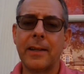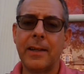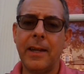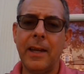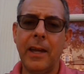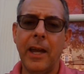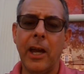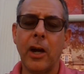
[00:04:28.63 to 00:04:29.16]

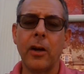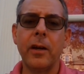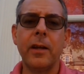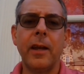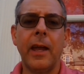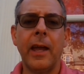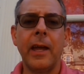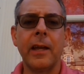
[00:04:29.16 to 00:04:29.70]
King
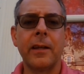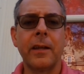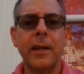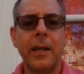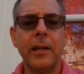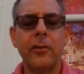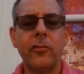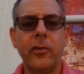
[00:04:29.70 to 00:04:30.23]
Herod and
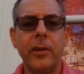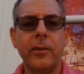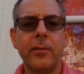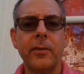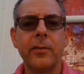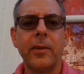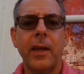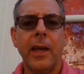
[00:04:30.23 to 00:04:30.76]
King
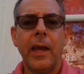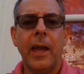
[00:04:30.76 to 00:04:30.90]
Jesus.